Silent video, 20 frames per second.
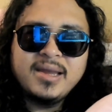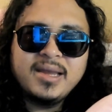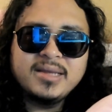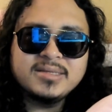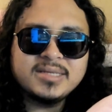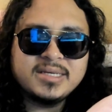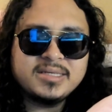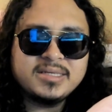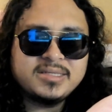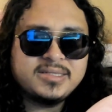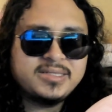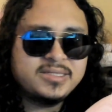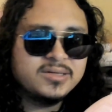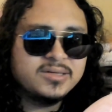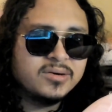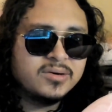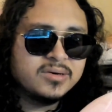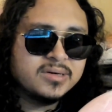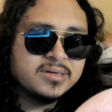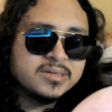It's like,
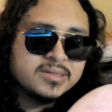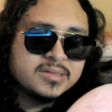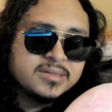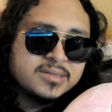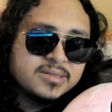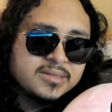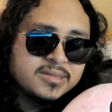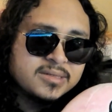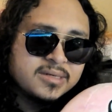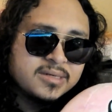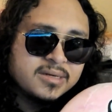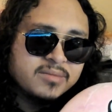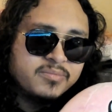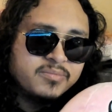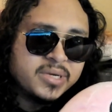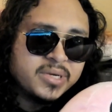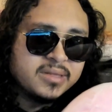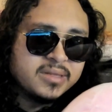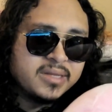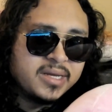sure,
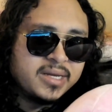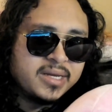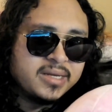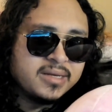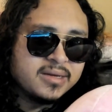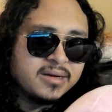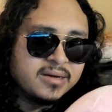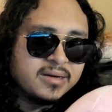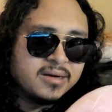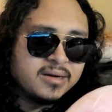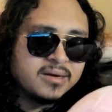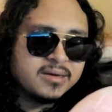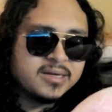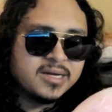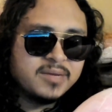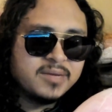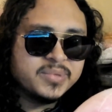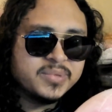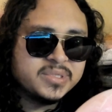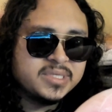but like our
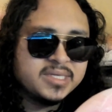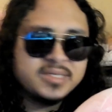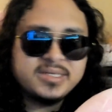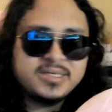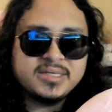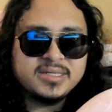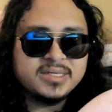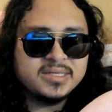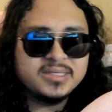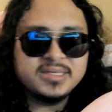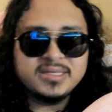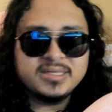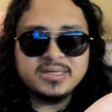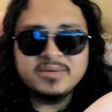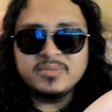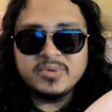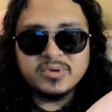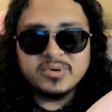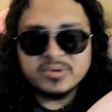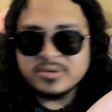composition isn't
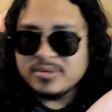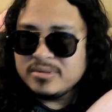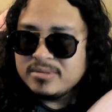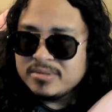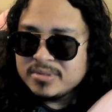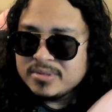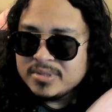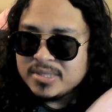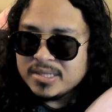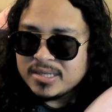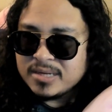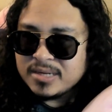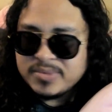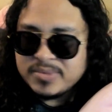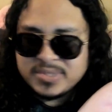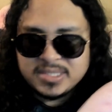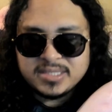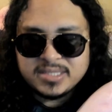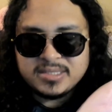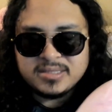immortal. The
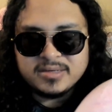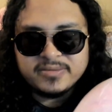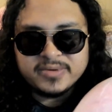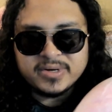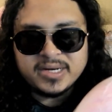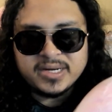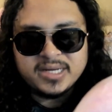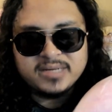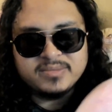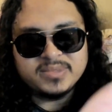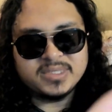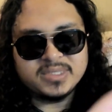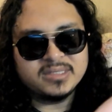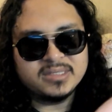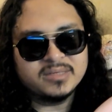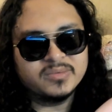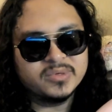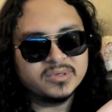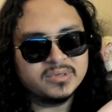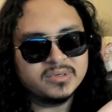composition of our atoms
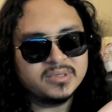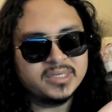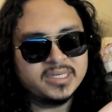isn't immortal.